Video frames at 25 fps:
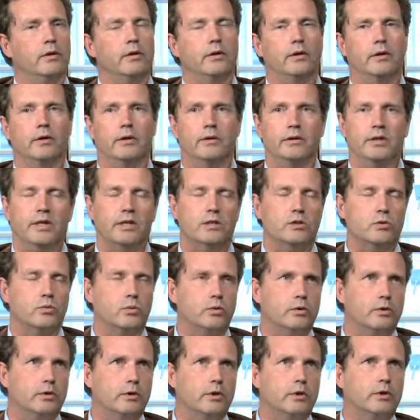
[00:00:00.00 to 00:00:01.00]

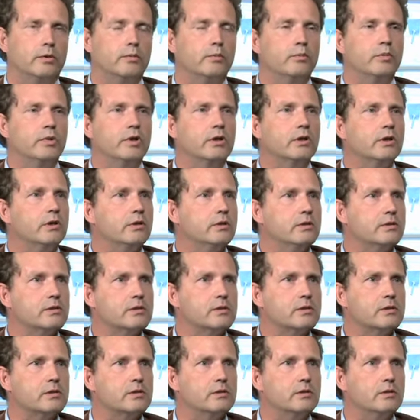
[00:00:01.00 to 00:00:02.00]
network
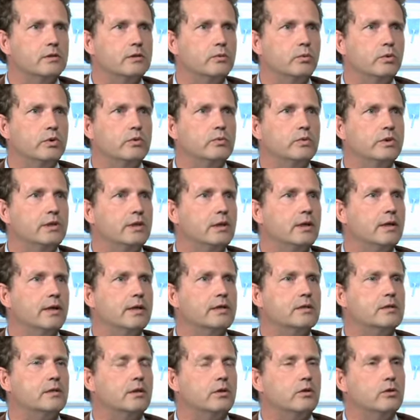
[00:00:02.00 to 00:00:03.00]
because we
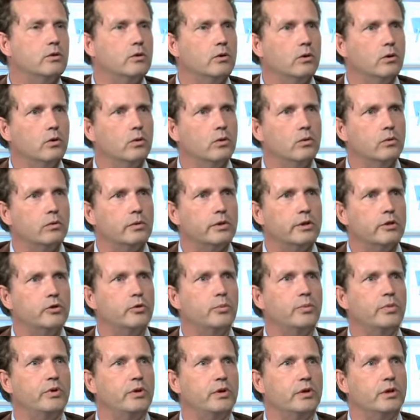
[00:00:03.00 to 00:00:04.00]
realize that no
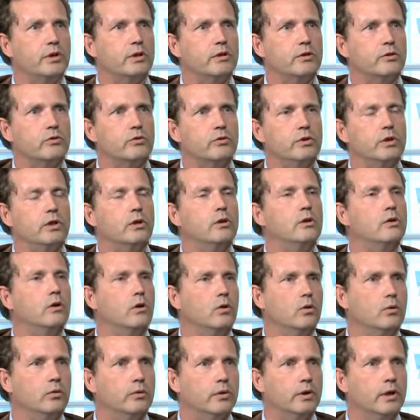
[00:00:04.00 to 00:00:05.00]
European country
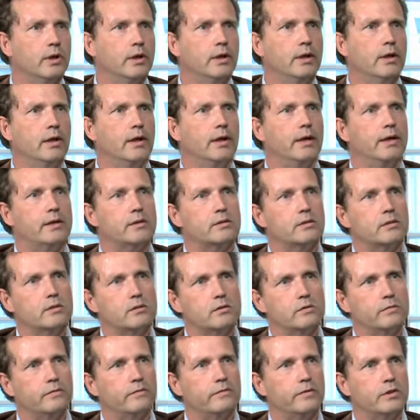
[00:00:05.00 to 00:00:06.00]
alone has the
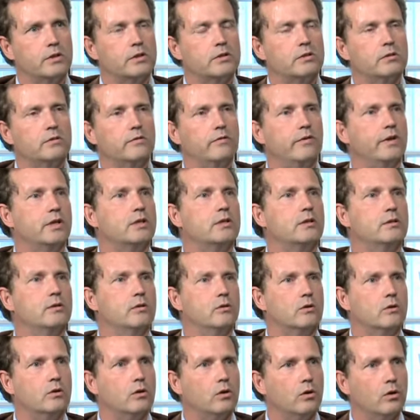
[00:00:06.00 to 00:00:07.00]
sufficient
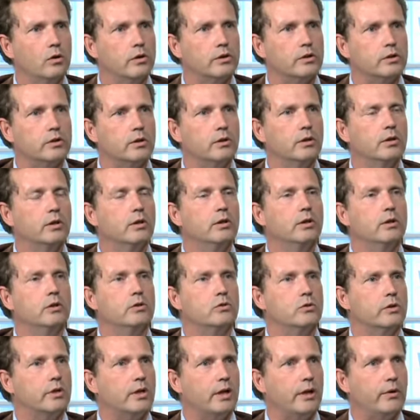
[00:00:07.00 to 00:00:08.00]
veterinary oncology
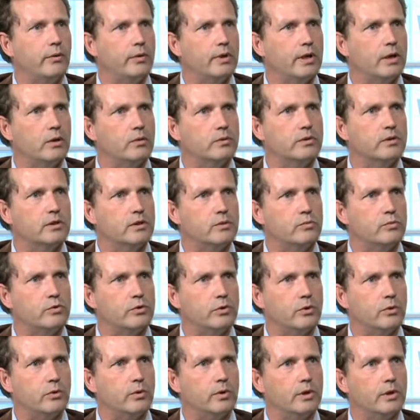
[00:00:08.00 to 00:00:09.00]
to carry out this
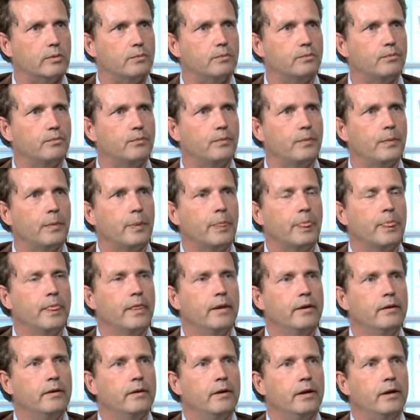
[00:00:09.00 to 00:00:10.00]
program.
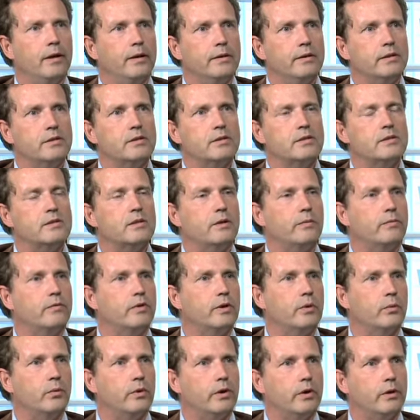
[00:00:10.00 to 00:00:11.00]
And this is
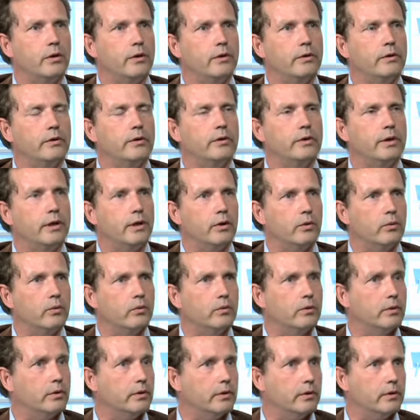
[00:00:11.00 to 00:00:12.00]
something we are now
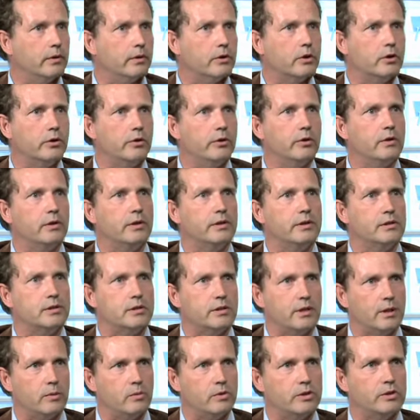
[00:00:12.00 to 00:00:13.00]
currently
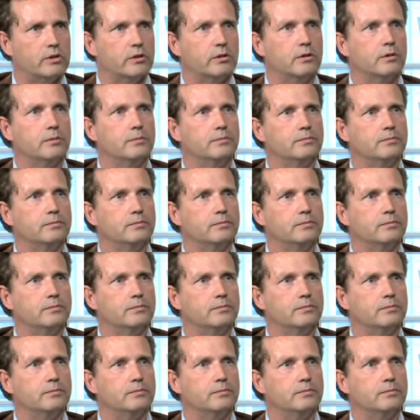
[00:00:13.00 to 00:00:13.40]
establishing.